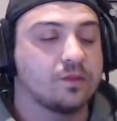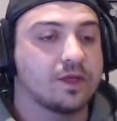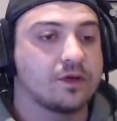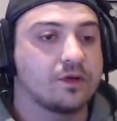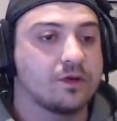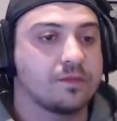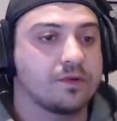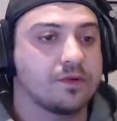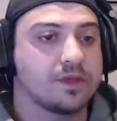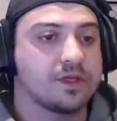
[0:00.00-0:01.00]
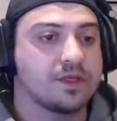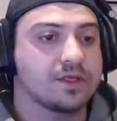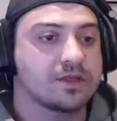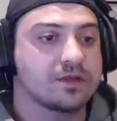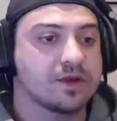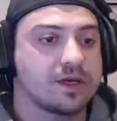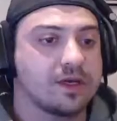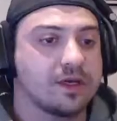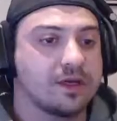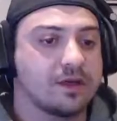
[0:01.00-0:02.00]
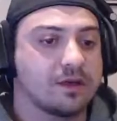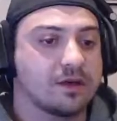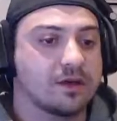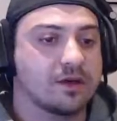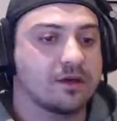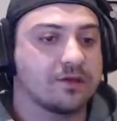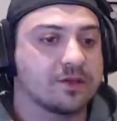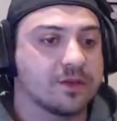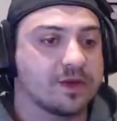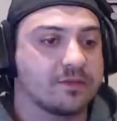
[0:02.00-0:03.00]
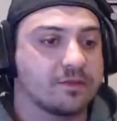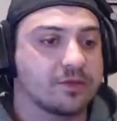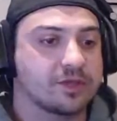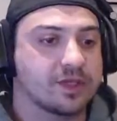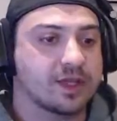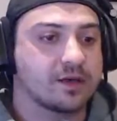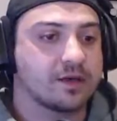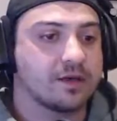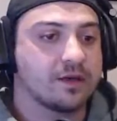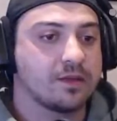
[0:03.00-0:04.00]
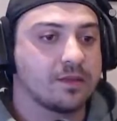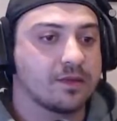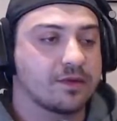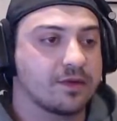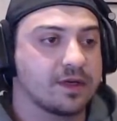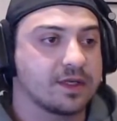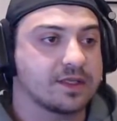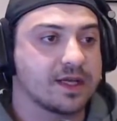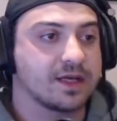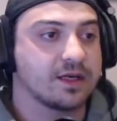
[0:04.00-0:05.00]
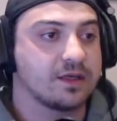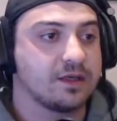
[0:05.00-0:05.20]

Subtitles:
Could put these straight in. I don't know if there's a way of pushing that. We'll throw it in the container.